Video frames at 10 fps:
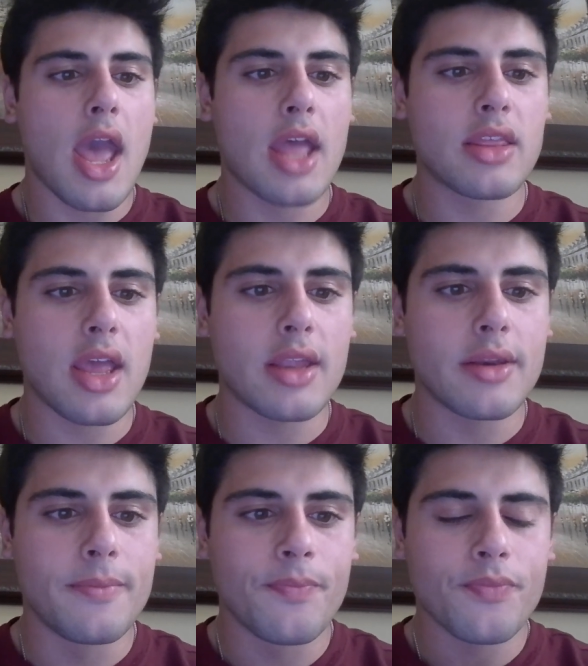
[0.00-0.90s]
And
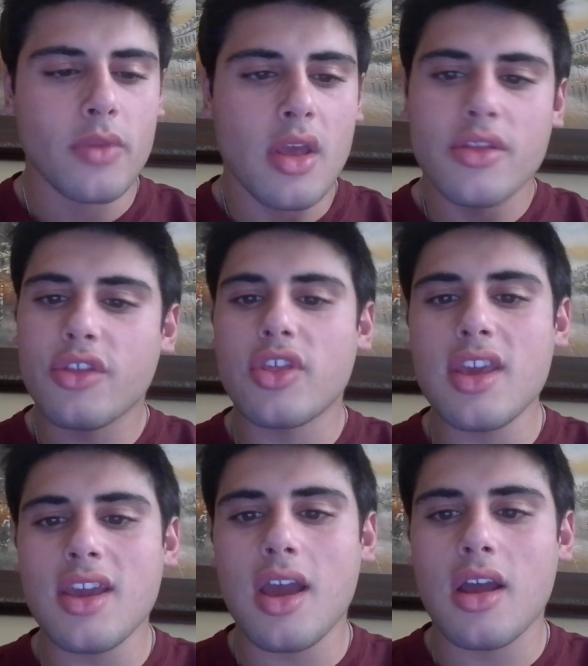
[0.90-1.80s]
then the
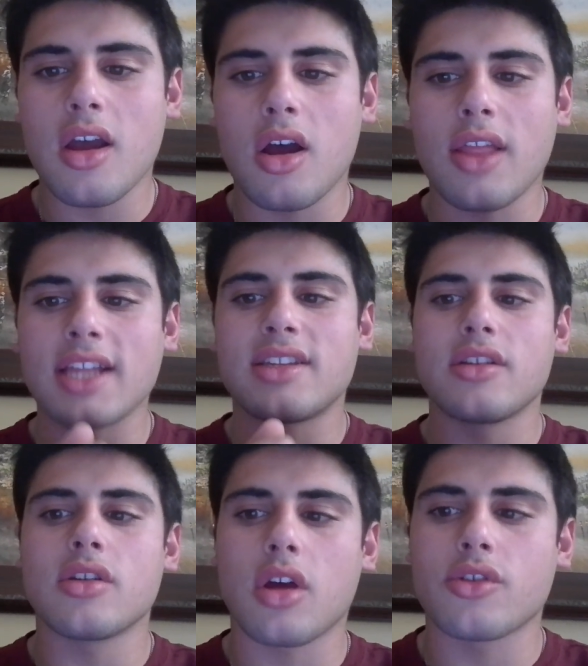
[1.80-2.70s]
thing I
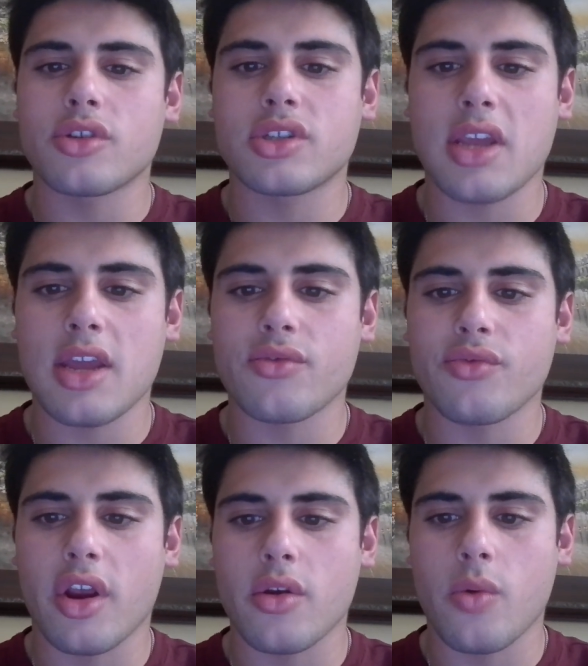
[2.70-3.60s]
didn't understand
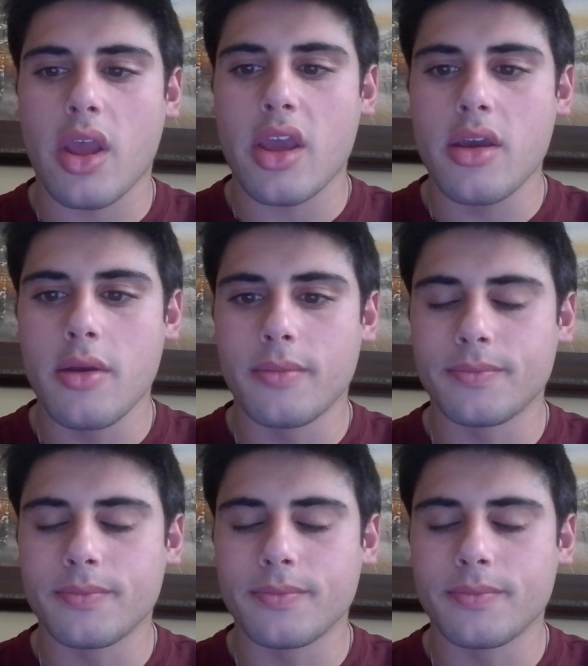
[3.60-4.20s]
right away